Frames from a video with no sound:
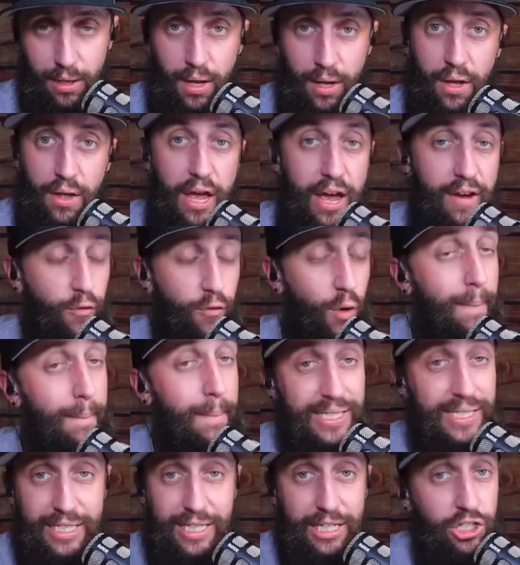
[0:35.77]
If we're
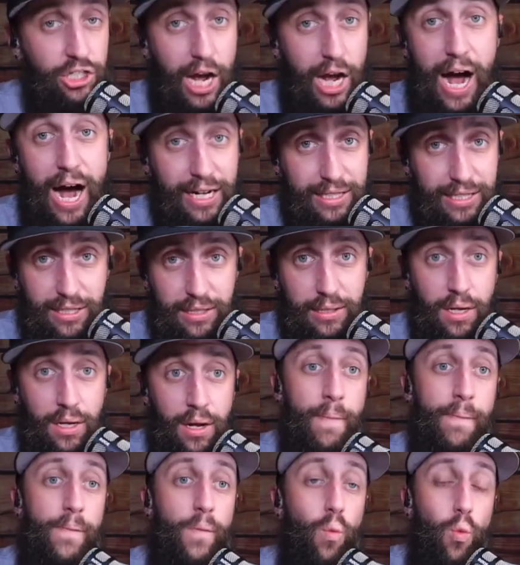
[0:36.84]
missing shots,
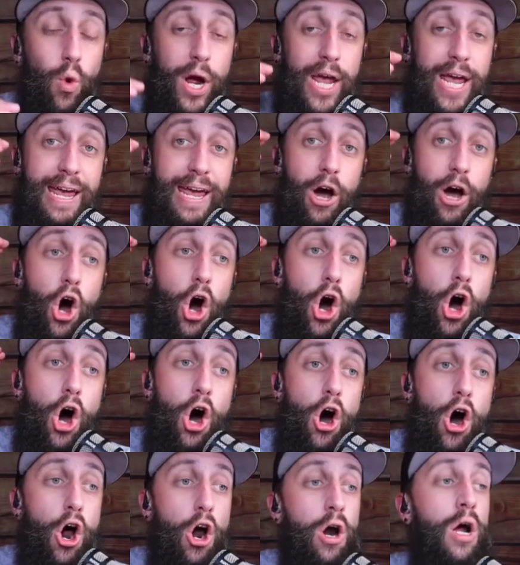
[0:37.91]
we
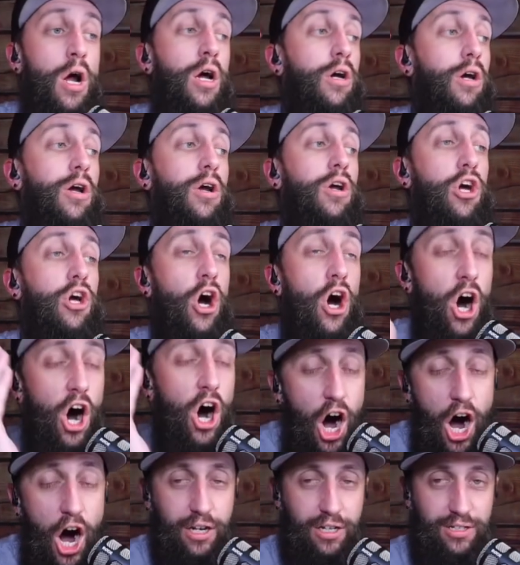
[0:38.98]
are
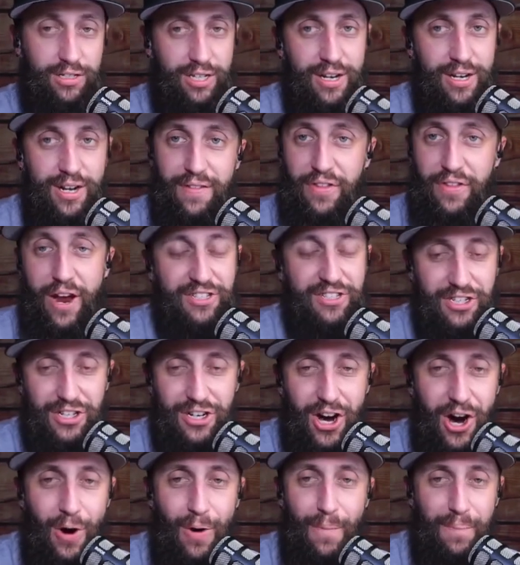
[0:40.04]
cooked. There's
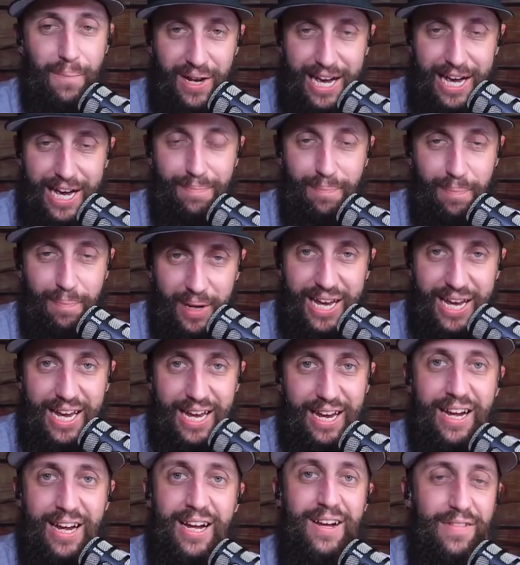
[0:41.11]
no plan
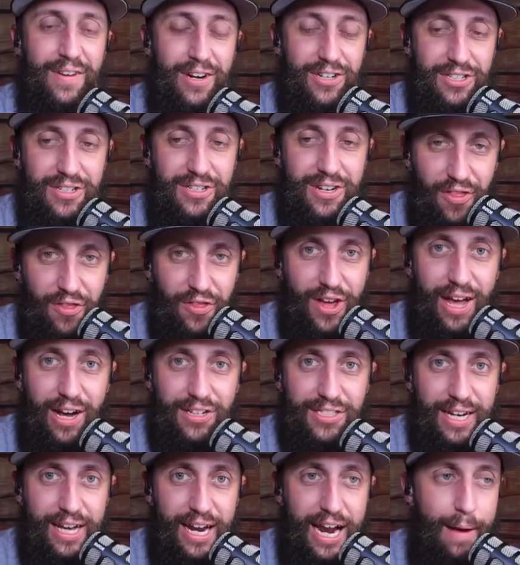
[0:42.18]
B. There's nothing else
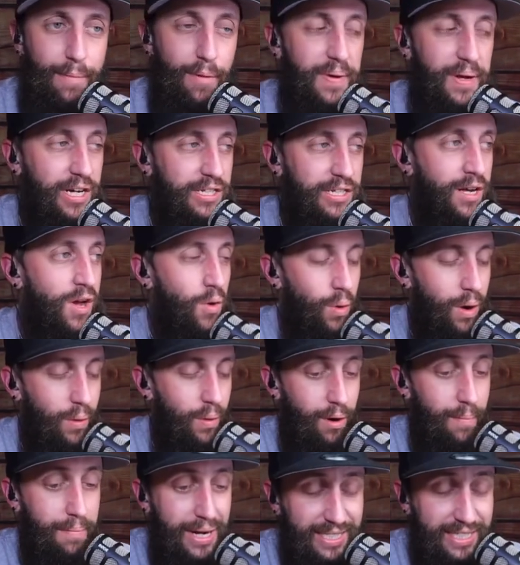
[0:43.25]
that can happen because when we're
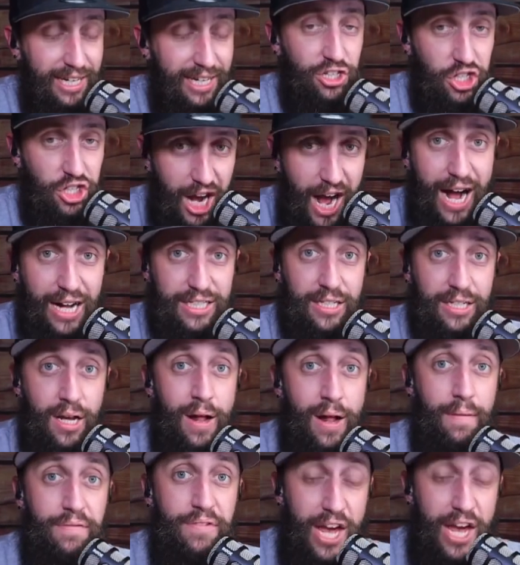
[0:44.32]
missing shots,
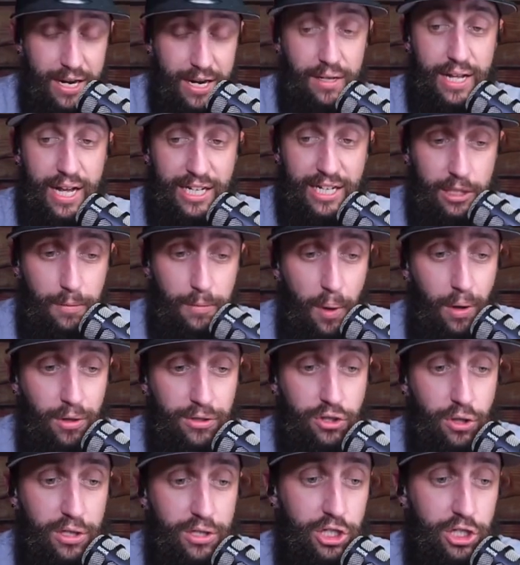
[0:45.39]
then
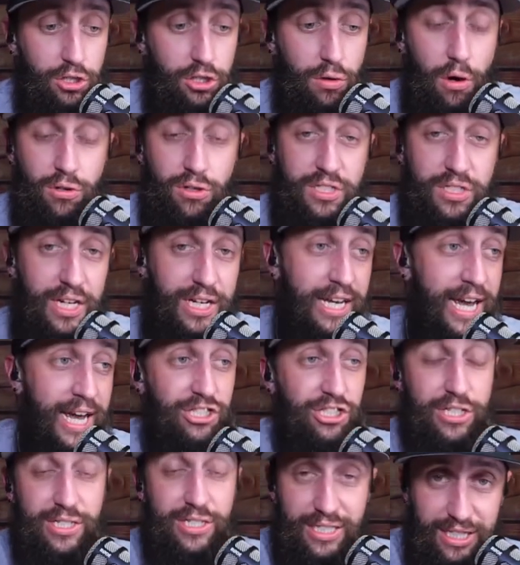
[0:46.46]
Spoelstra just throws the
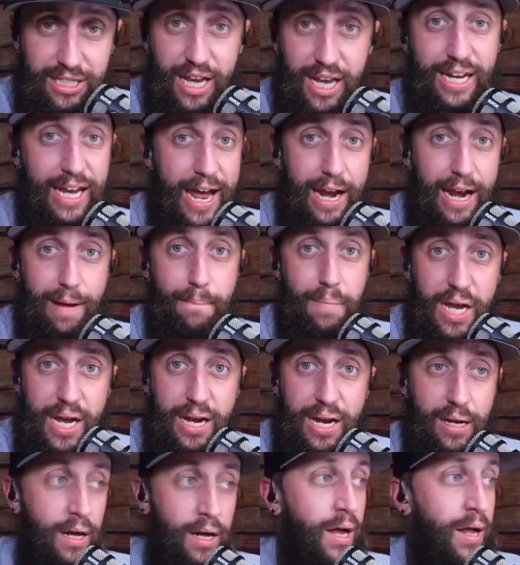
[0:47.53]
kitchen sink at
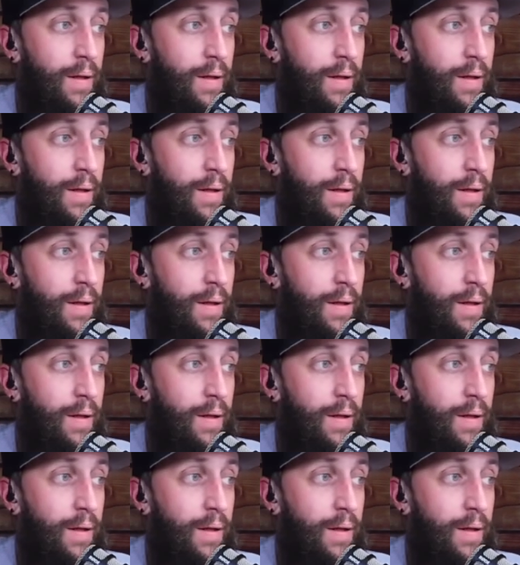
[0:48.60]
Embiid.